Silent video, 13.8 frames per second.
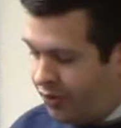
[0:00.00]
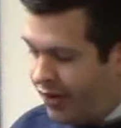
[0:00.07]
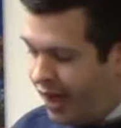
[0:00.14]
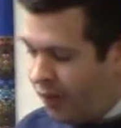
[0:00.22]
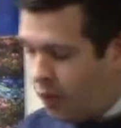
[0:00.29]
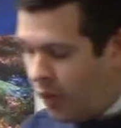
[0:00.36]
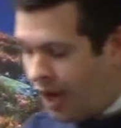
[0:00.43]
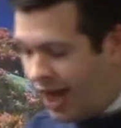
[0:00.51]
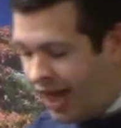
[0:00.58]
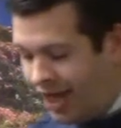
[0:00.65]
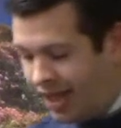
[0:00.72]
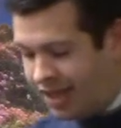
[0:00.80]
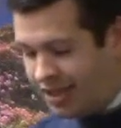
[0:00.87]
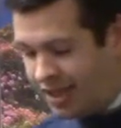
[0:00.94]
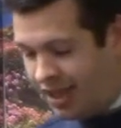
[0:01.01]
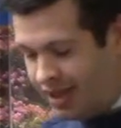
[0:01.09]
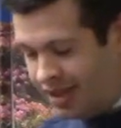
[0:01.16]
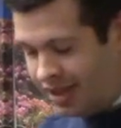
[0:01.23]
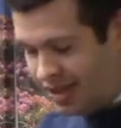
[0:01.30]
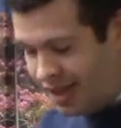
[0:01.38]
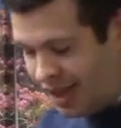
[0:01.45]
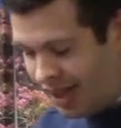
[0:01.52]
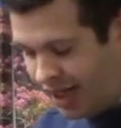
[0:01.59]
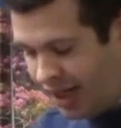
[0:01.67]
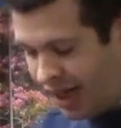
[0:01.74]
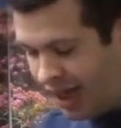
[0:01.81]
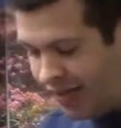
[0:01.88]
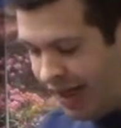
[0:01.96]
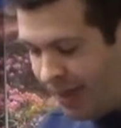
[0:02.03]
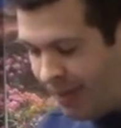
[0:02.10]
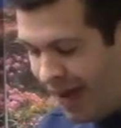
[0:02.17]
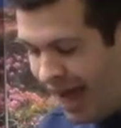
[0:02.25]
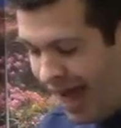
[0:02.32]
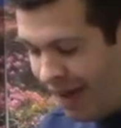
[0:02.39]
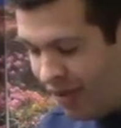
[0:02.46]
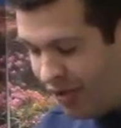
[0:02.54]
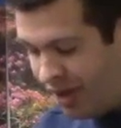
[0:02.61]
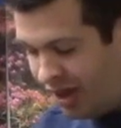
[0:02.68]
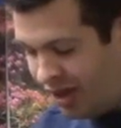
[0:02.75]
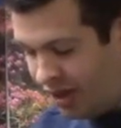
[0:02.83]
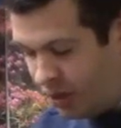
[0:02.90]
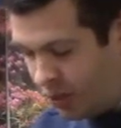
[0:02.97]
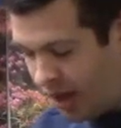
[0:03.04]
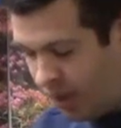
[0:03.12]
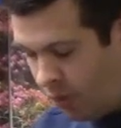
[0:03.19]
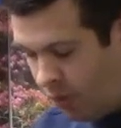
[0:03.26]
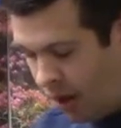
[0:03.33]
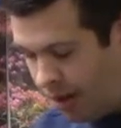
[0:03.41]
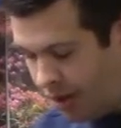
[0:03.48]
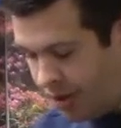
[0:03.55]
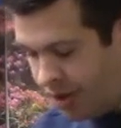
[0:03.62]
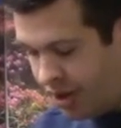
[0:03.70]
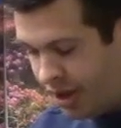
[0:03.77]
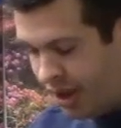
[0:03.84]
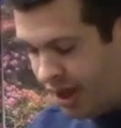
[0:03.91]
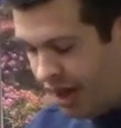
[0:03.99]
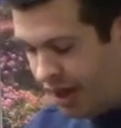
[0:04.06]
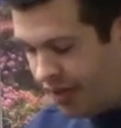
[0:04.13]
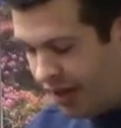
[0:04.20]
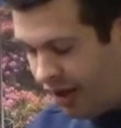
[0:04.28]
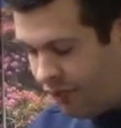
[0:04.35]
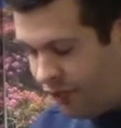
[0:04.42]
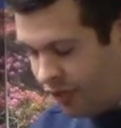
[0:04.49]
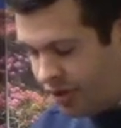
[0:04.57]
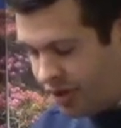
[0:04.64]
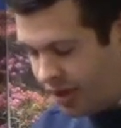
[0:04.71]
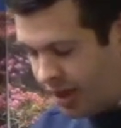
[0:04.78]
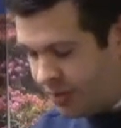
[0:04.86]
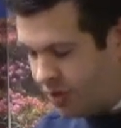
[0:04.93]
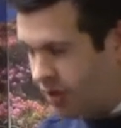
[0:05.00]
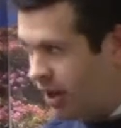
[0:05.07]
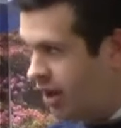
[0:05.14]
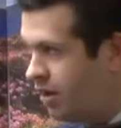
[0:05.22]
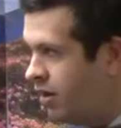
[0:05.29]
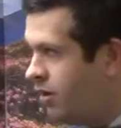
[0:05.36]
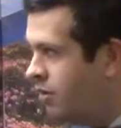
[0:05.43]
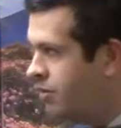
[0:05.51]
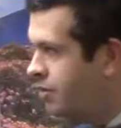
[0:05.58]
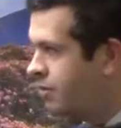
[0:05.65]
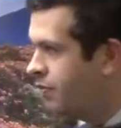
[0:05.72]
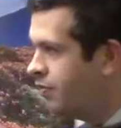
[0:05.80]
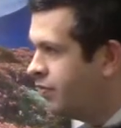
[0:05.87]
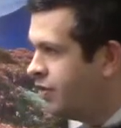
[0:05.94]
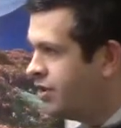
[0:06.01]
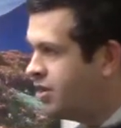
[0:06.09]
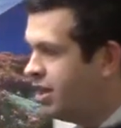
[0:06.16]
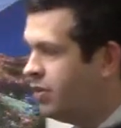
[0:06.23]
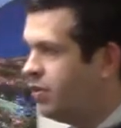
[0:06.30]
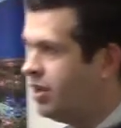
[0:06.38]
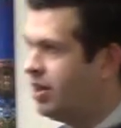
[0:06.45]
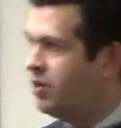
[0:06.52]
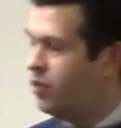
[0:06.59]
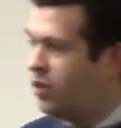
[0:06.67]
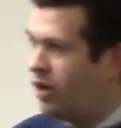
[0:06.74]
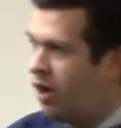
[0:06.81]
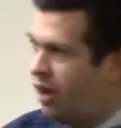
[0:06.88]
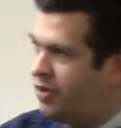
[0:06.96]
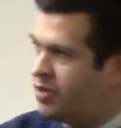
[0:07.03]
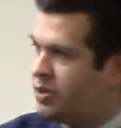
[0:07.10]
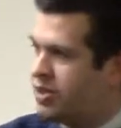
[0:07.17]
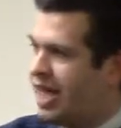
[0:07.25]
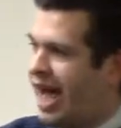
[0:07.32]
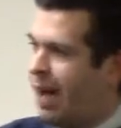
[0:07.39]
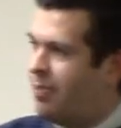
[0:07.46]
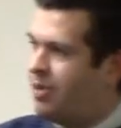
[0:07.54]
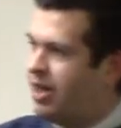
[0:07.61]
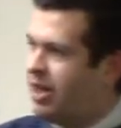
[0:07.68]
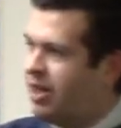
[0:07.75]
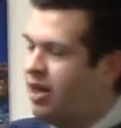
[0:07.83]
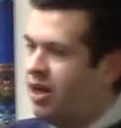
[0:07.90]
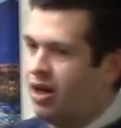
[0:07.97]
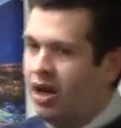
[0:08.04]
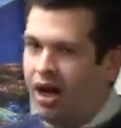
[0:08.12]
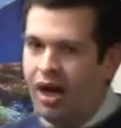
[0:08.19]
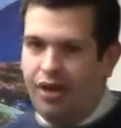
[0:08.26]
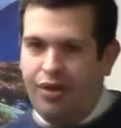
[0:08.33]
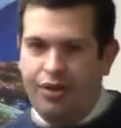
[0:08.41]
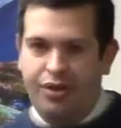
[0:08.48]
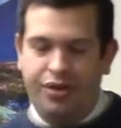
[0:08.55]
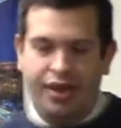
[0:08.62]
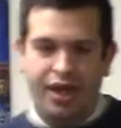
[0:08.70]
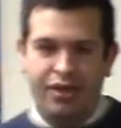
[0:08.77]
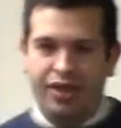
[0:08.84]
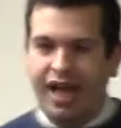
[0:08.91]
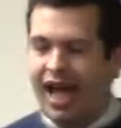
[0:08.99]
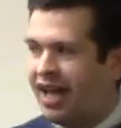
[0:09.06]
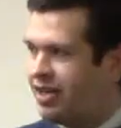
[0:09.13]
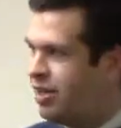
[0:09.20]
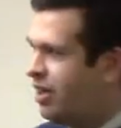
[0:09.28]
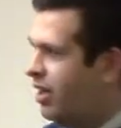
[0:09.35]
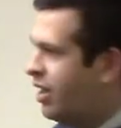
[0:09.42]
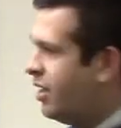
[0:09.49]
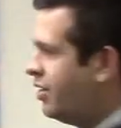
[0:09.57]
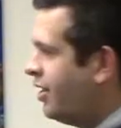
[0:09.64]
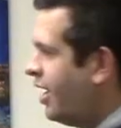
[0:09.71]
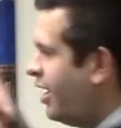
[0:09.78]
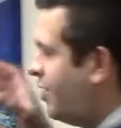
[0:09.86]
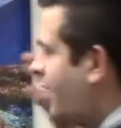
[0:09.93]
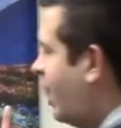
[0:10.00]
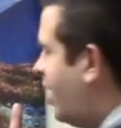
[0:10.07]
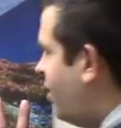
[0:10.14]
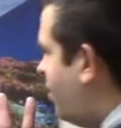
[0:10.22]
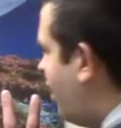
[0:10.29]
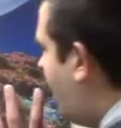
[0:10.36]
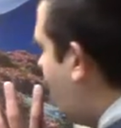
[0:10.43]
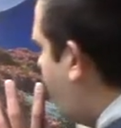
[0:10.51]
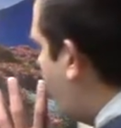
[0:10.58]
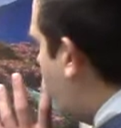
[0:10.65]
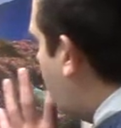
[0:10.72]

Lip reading: Thy way is in the sea, and thy path in the great waters, and thy footsteps are not known." See, when all this was happening, they were